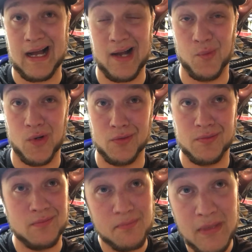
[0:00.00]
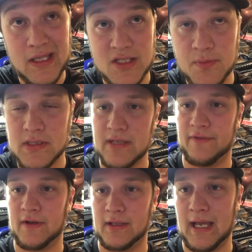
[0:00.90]
well, me
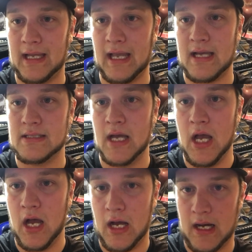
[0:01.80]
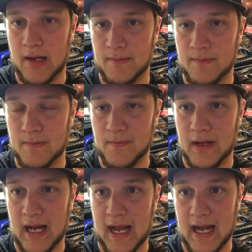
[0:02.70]
specifically, I guess,
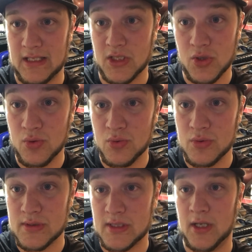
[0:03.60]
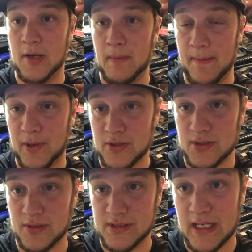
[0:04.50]
I use my
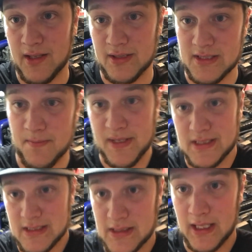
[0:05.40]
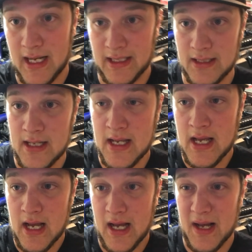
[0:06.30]
personal cell as a business line
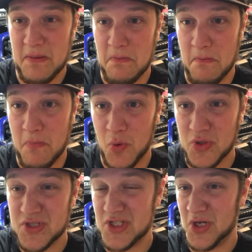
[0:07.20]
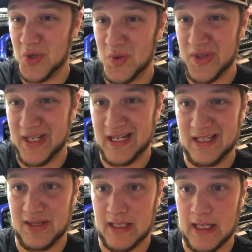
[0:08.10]
more so than
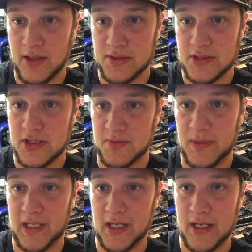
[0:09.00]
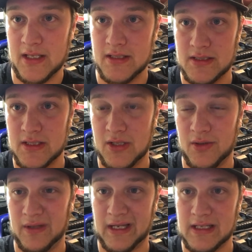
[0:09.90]
anything else, just because, you
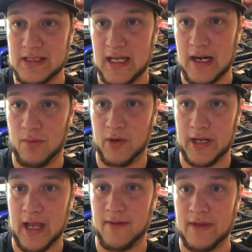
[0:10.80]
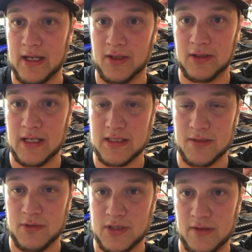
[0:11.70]
know, like I said, I want to have that good
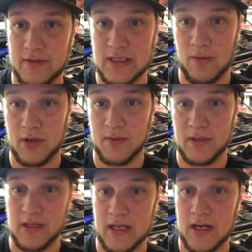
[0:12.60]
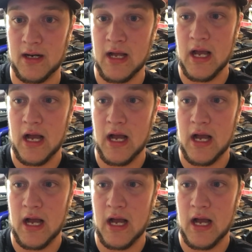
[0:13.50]
customer service. I want to be there.